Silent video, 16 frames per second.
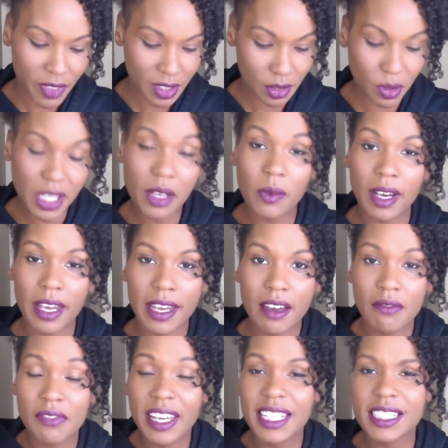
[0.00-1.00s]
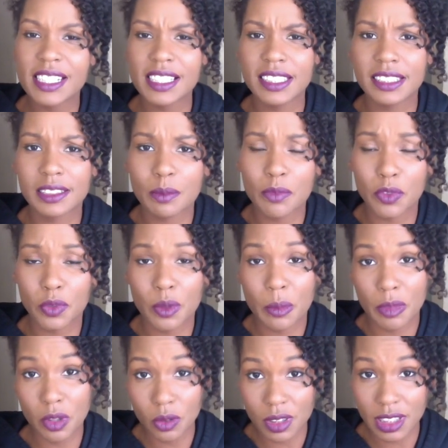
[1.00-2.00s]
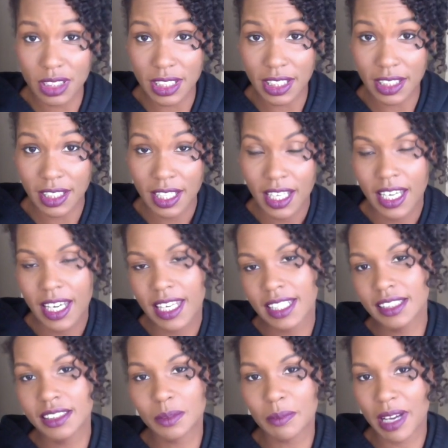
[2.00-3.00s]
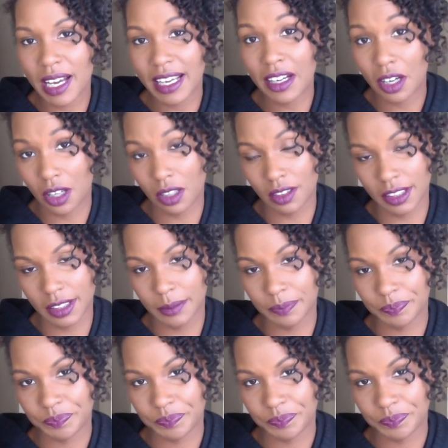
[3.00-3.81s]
So, anyway, evangelism through music is my calling.